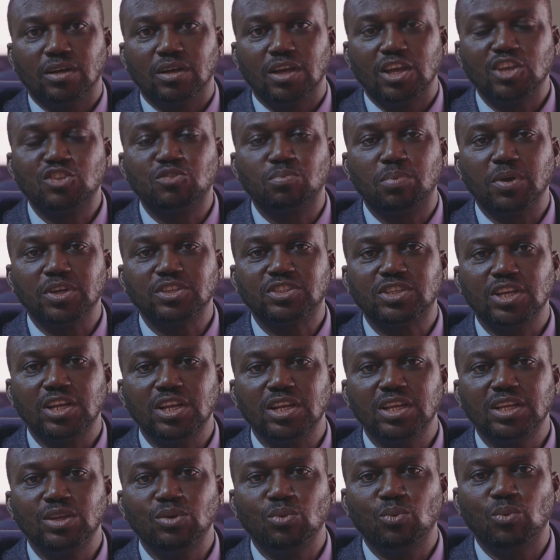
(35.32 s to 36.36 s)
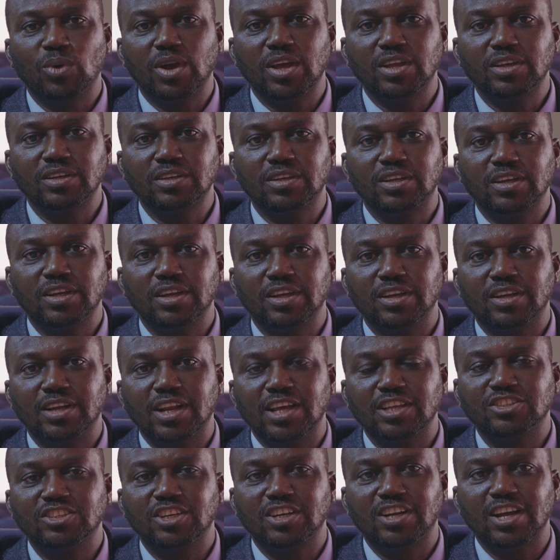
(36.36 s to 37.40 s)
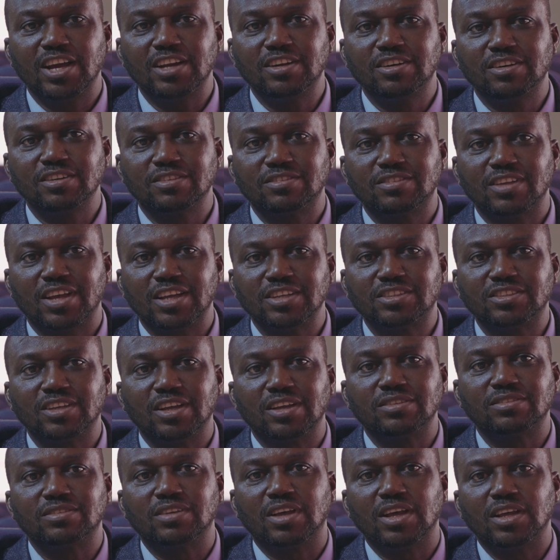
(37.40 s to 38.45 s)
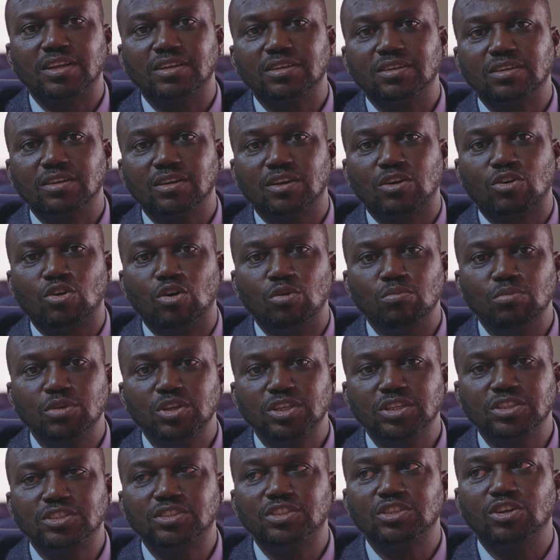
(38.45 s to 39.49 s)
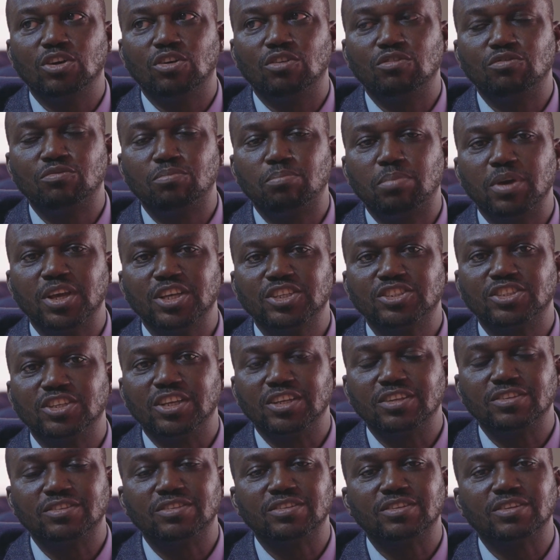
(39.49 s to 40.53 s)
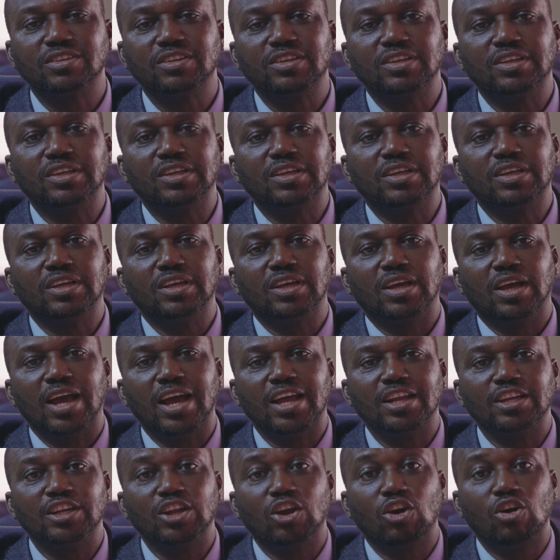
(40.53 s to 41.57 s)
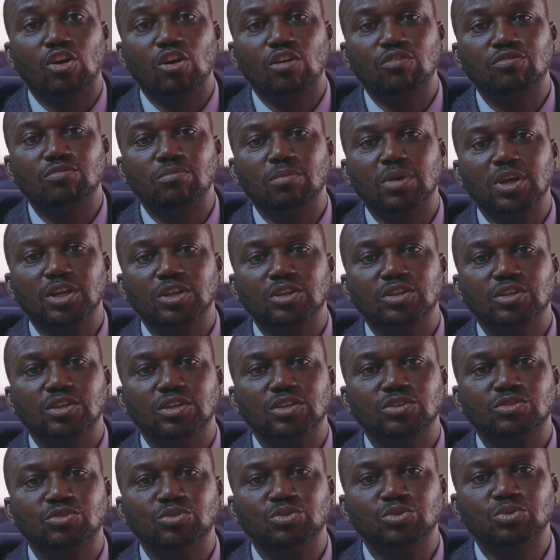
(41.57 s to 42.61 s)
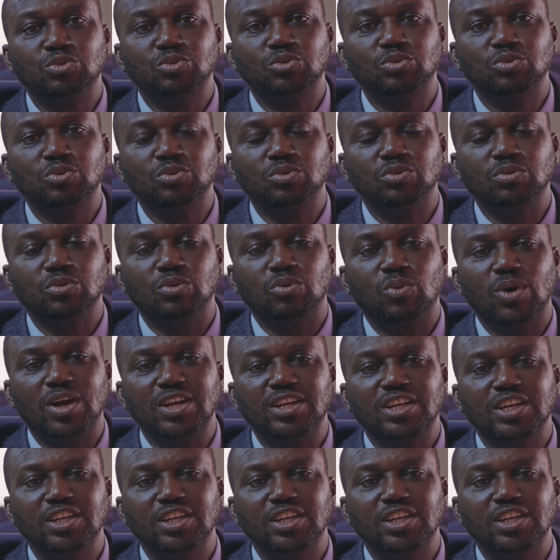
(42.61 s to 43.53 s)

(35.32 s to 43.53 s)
especially when the Nigerian researchers and community of patients and the government do what